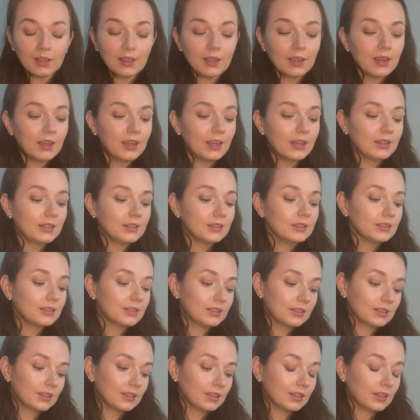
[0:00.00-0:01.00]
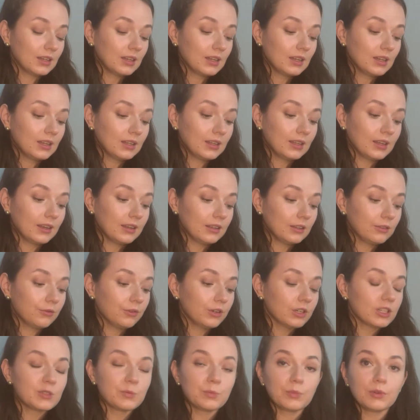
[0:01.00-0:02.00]
And yeah, it
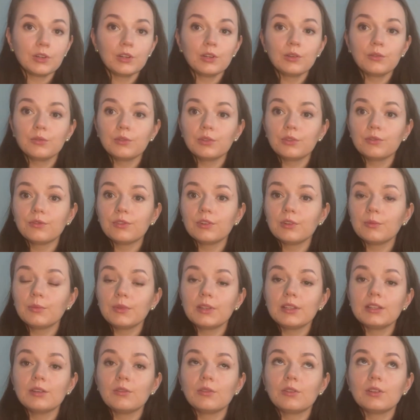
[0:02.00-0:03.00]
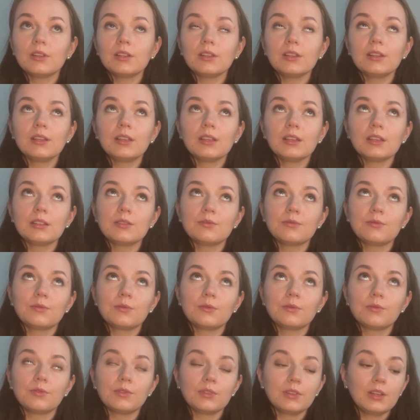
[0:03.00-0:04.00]
works pretty good for me. The only thing is
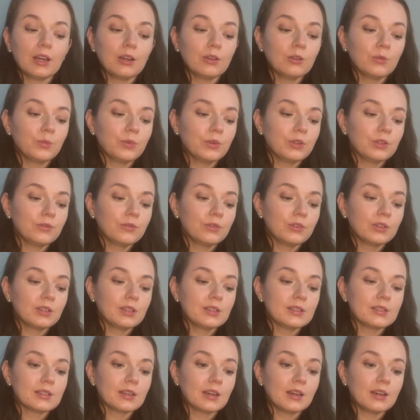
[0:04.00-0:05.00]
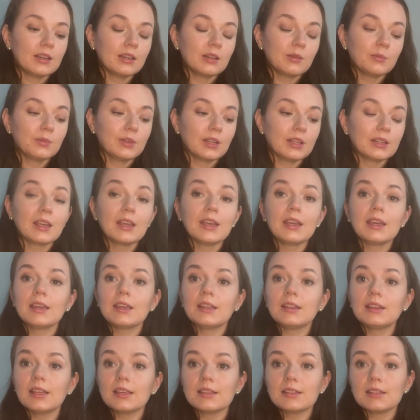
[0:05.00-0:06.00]
down point for this item that
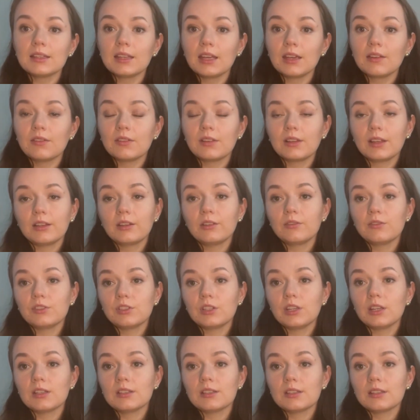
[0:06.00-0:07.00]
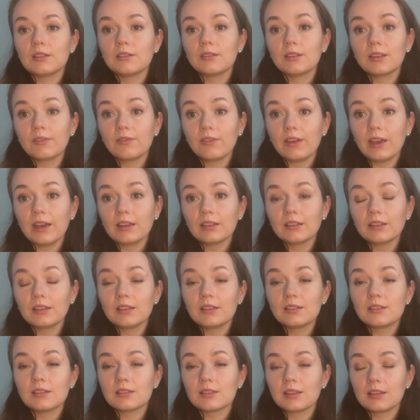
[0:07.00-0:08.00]
it doesn't have a lot of shades. In fact,
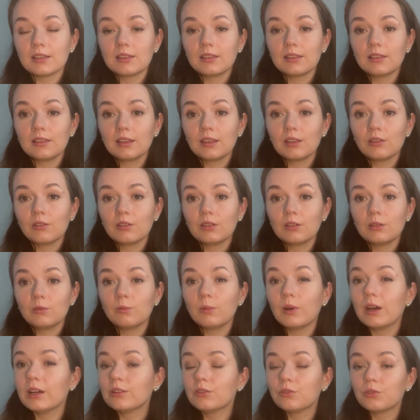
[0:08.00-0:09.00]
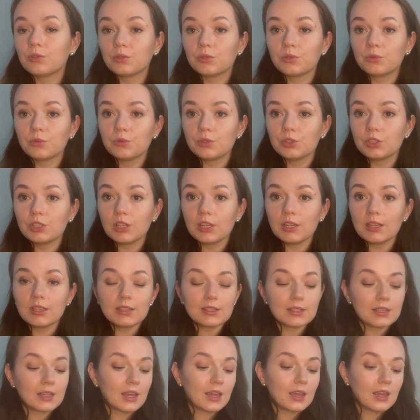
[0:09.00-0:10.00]
this is I think only 1 or 2 shades,